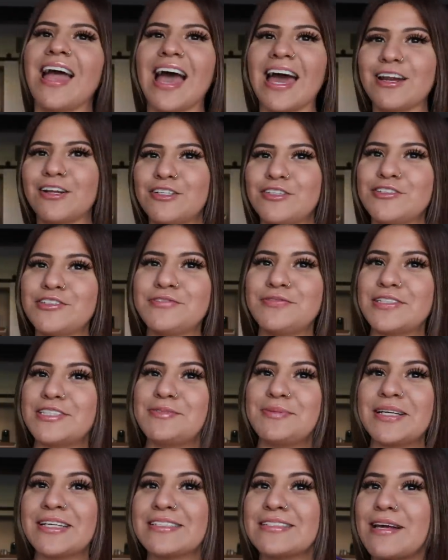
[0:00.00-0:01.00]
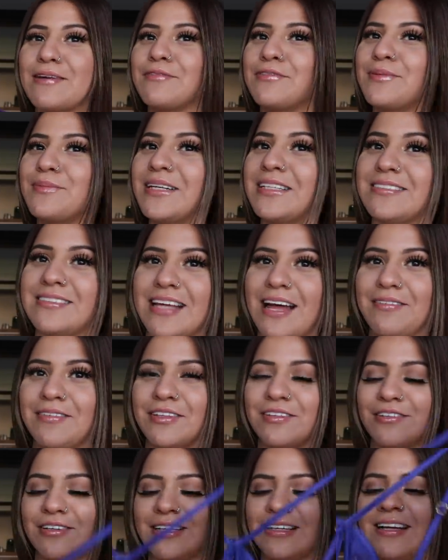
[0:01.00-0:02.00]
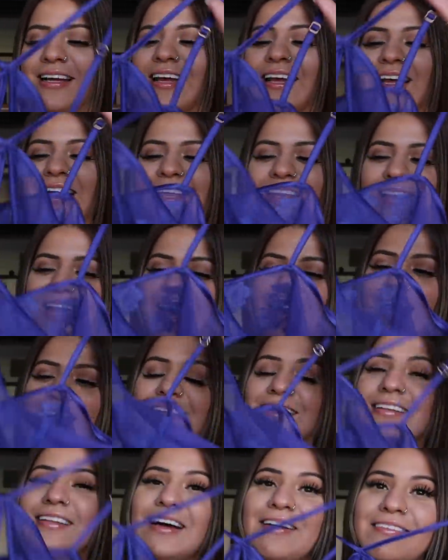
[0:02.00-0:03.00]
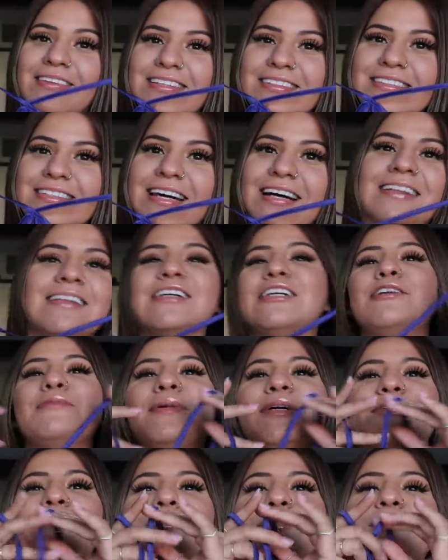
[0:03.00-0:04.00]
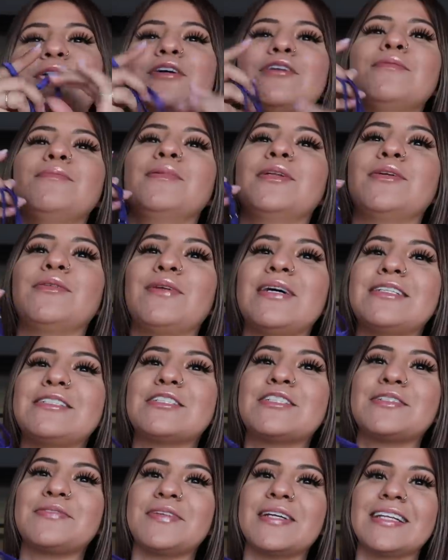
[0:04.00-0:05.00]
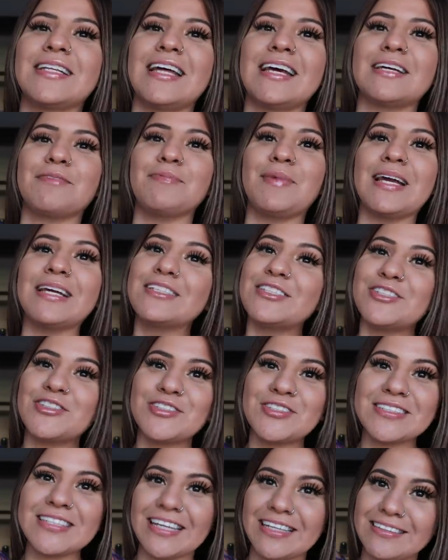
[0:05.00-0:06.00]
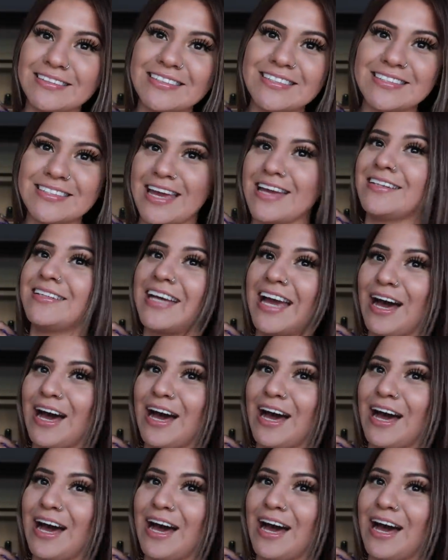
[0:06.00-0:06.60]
I don't know if it's because I'm from El Salvador that I love this color, but royal blue, I just feel like makes your skin stand